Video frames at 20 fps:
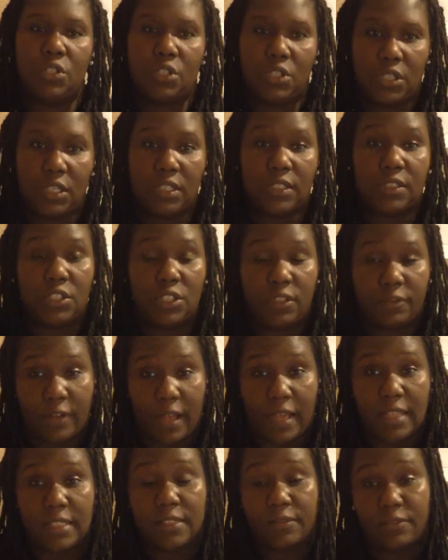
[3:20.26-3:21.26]
she
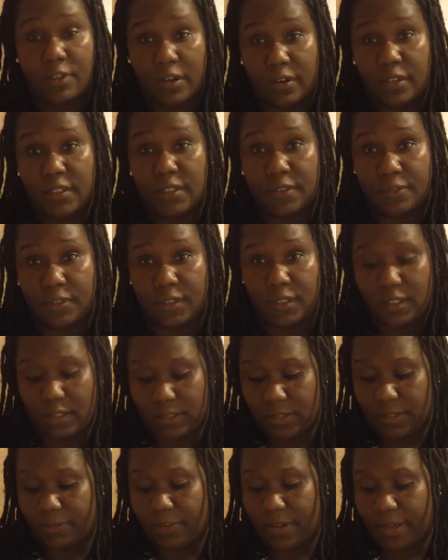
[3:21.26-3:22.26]
finds it very
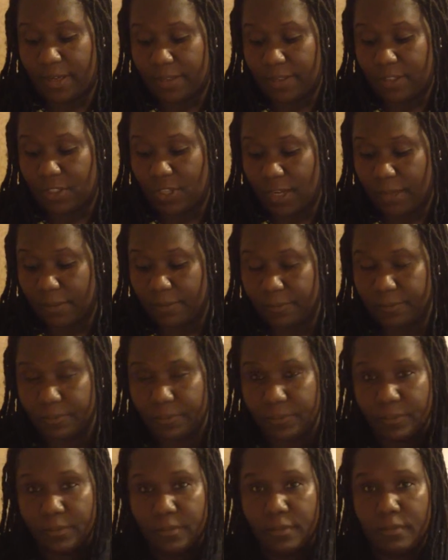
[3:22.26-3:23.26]
difficult to find a job,
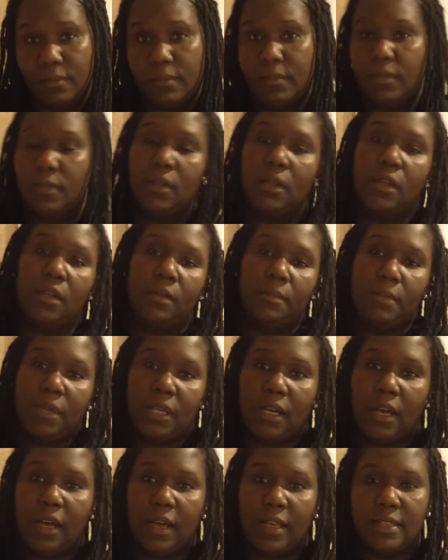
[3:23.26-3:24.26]

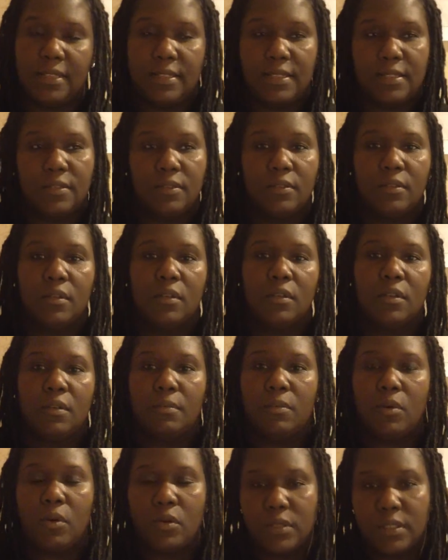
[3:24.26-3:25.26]
because
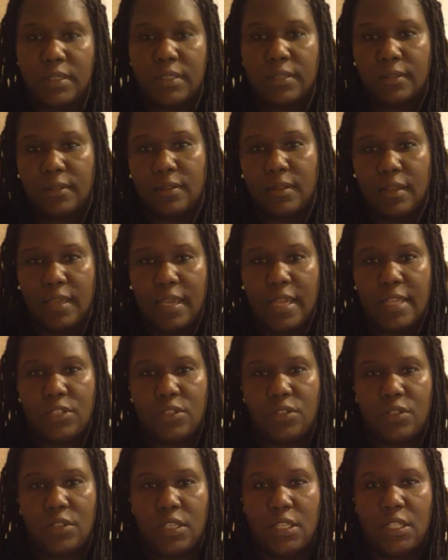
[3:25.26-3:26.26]
most
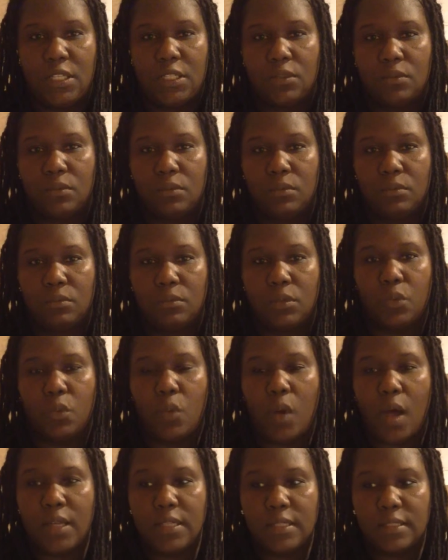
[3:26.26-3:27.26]
agencies would
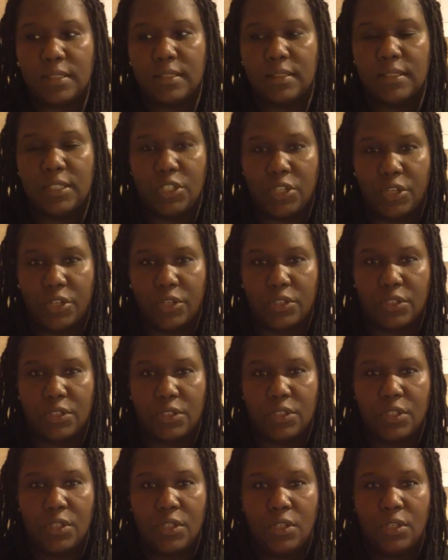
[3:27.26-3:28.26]
want the nurse
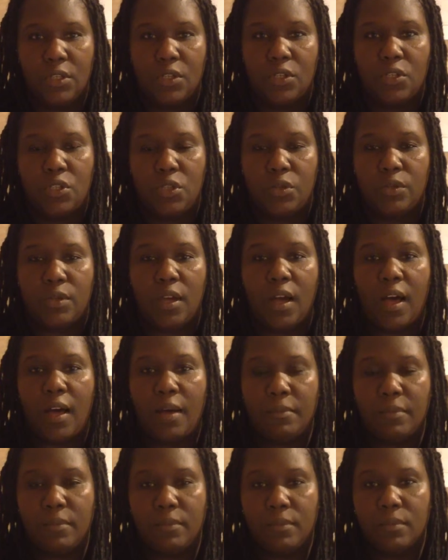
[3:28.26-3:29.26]
to
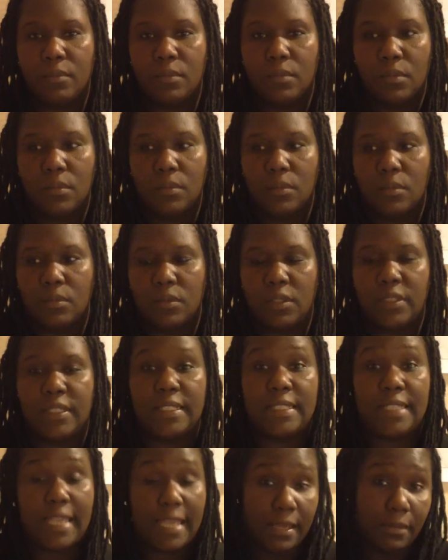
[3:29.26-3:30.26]
come to
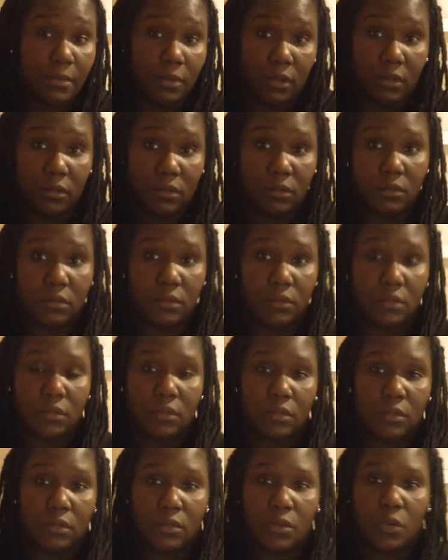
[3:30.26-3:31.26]
the table
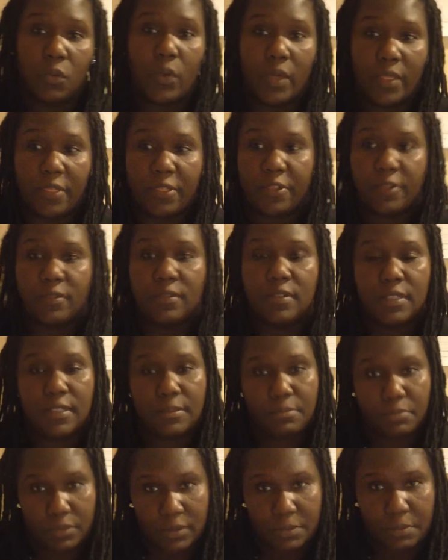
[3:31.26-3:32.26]
with
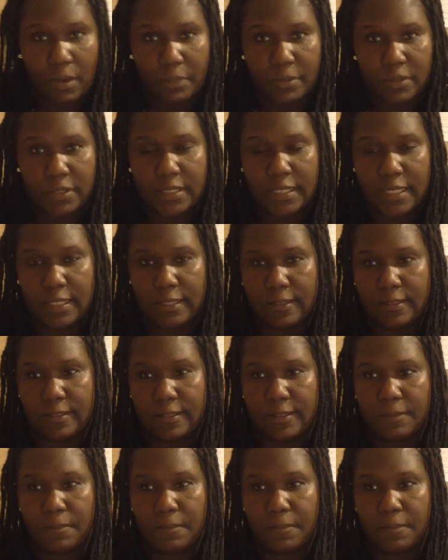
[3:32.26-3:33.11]
proper skills.